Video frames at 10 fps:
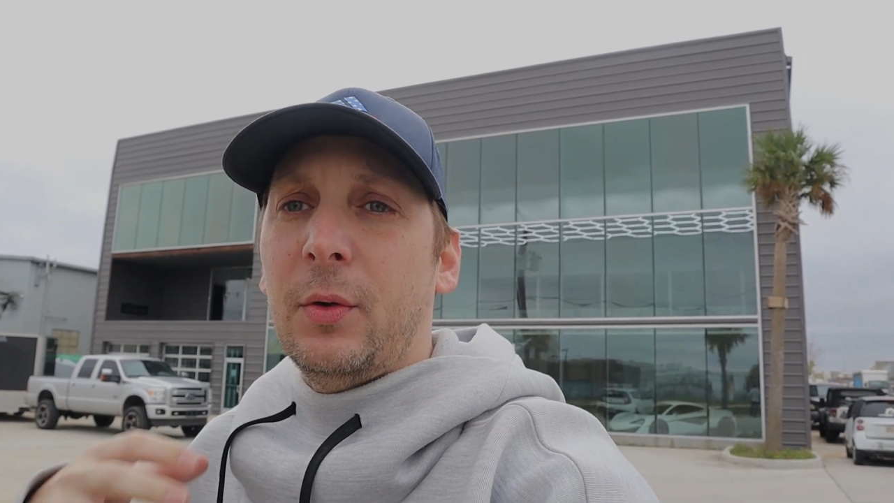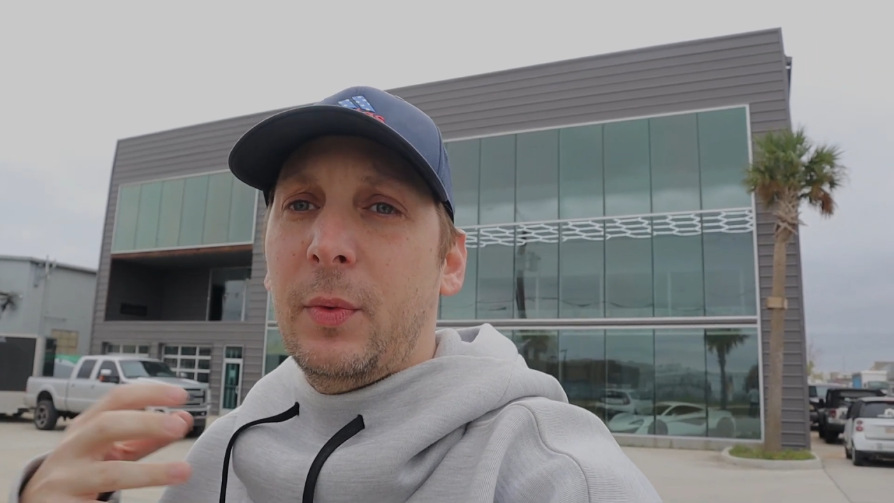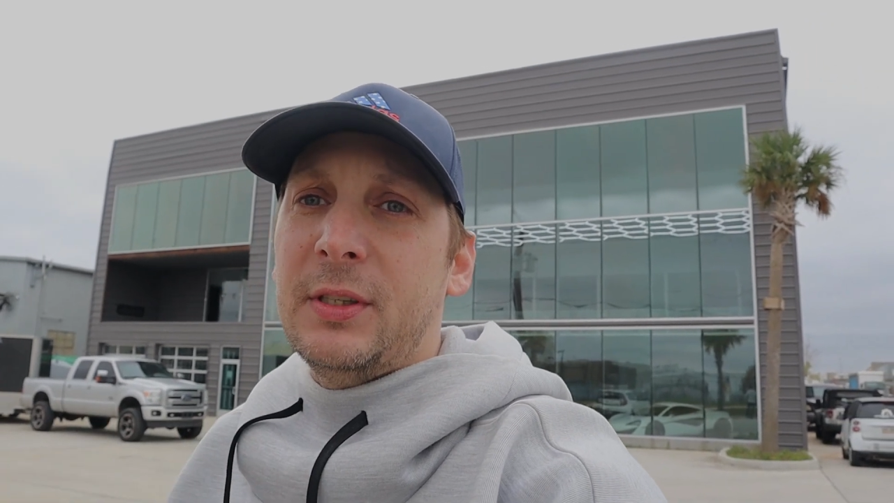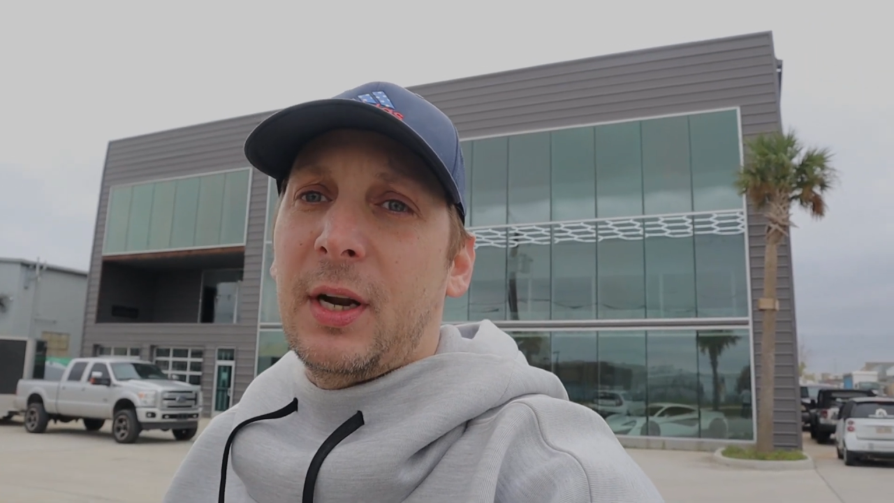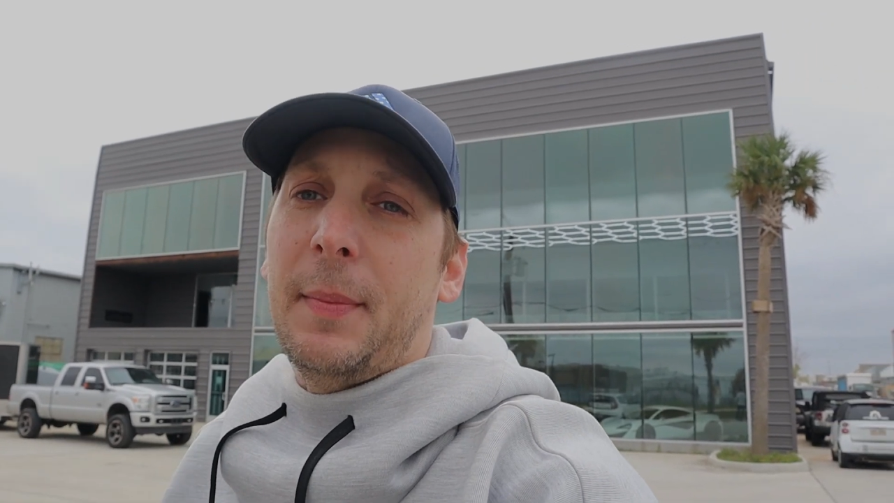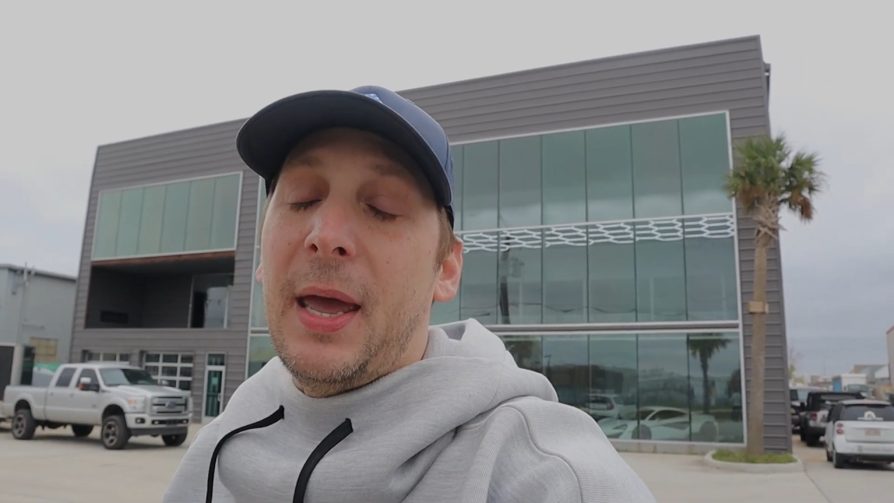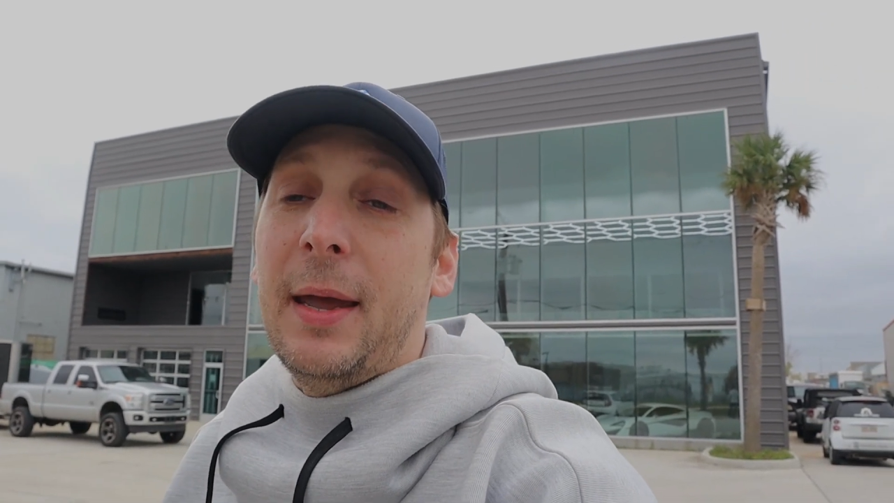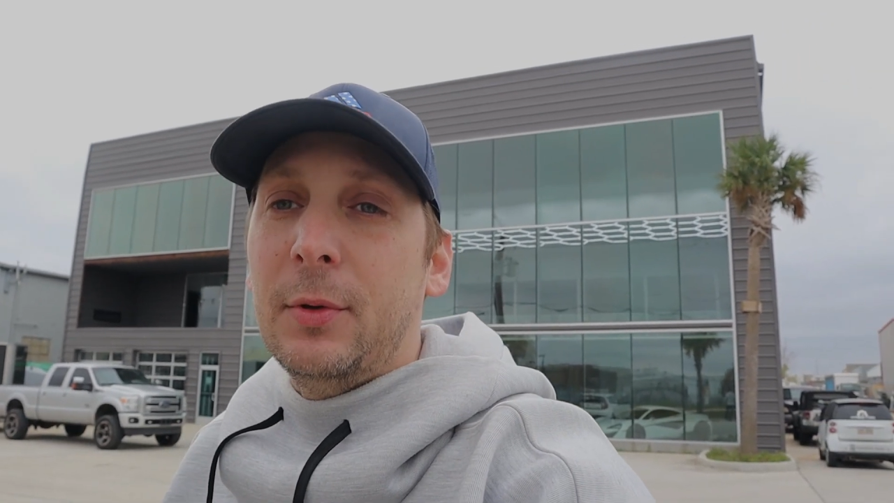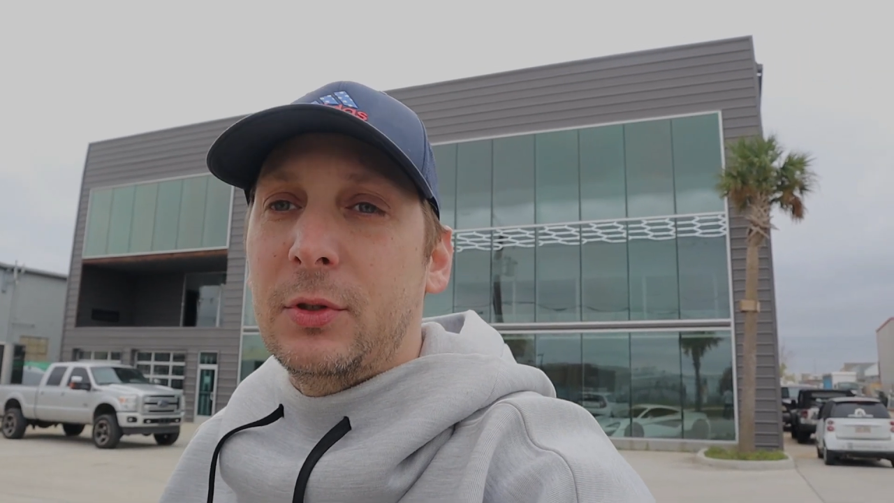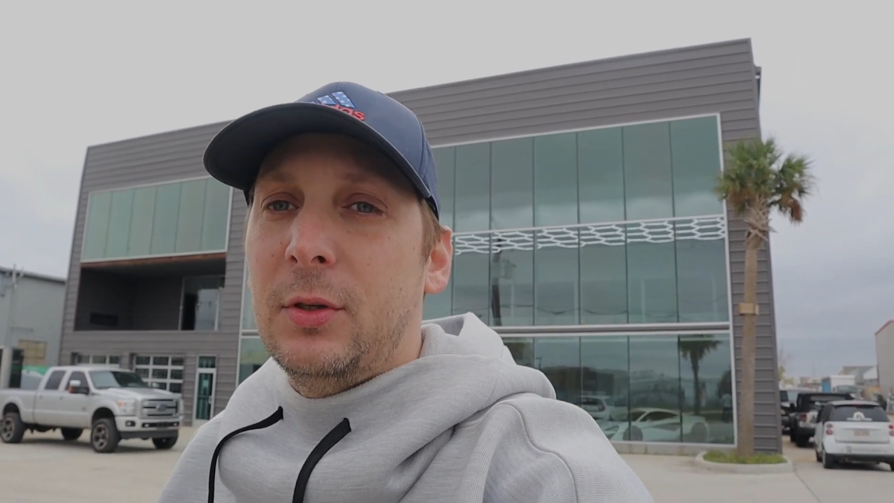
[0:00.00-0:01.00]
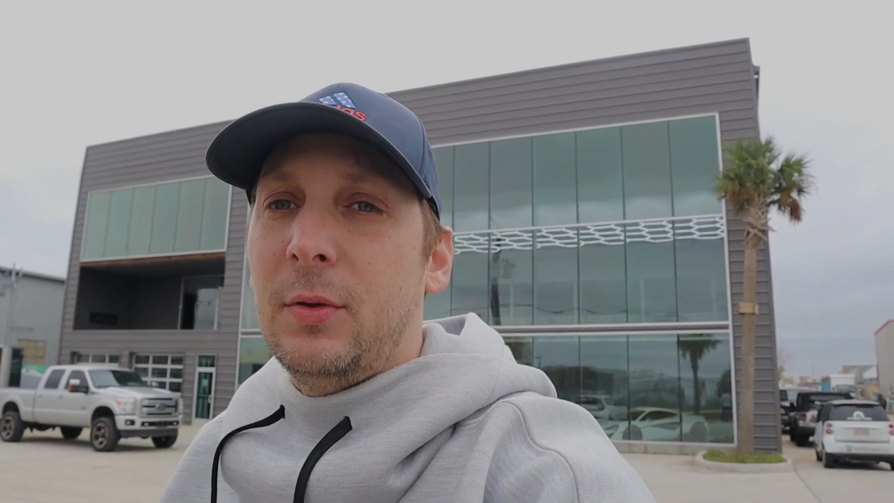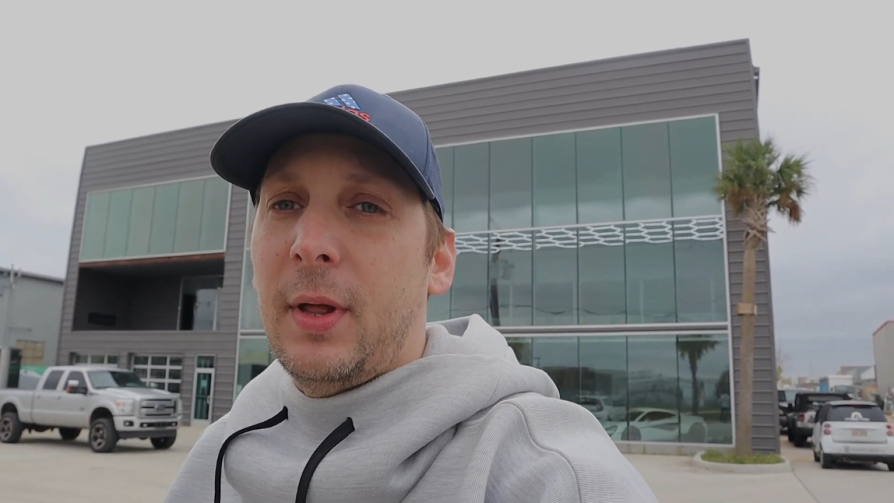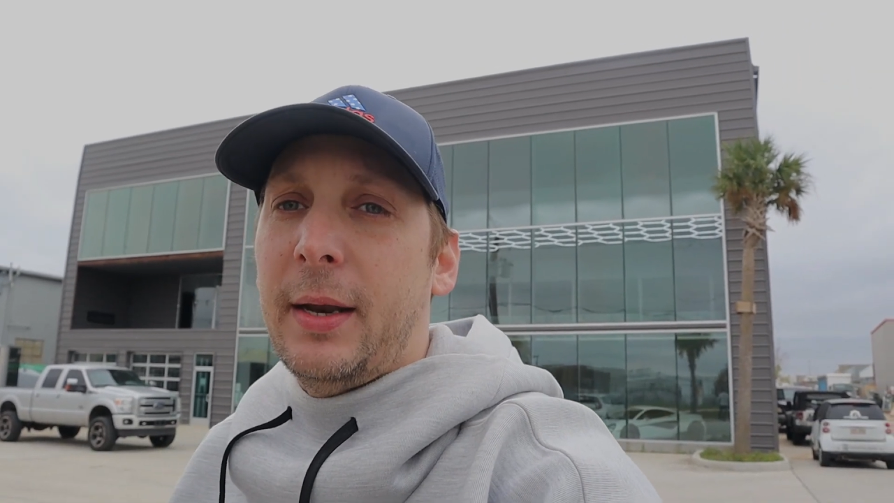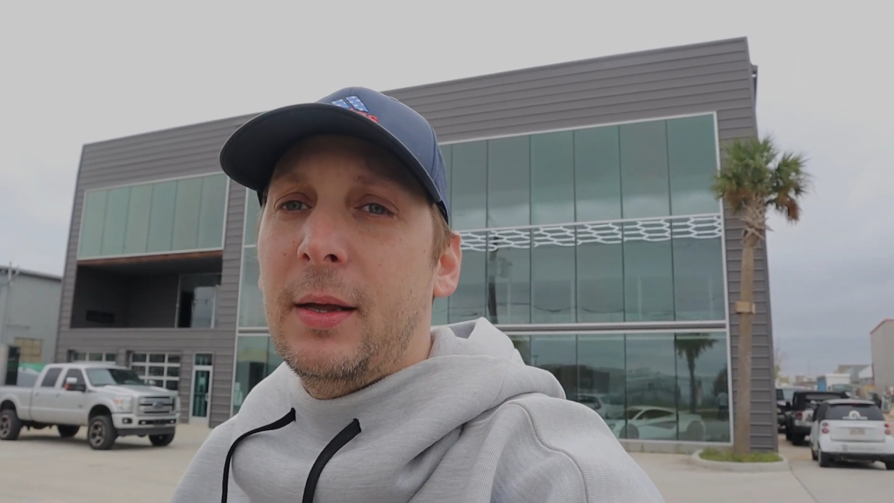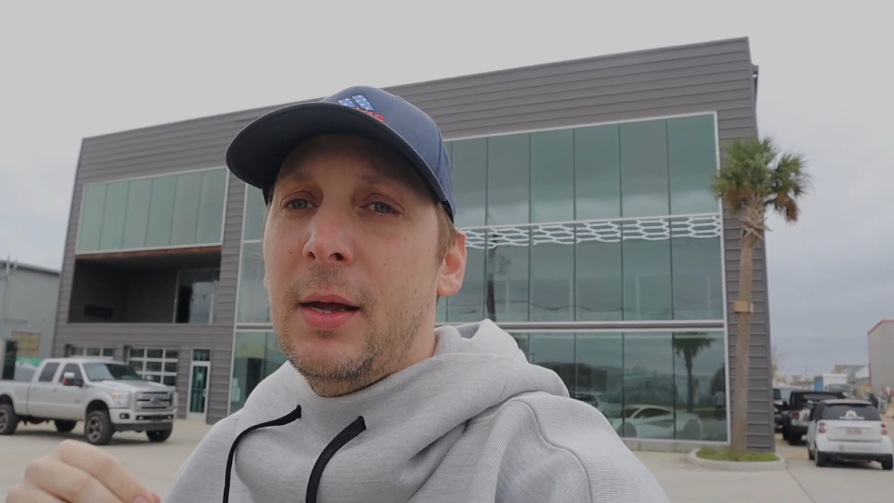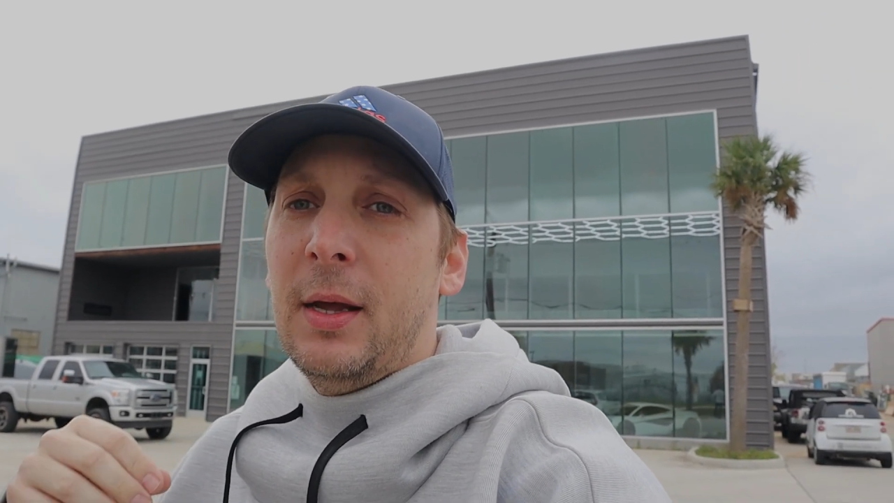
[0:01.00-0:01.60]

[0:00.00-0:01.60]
And the reason I'm able to do that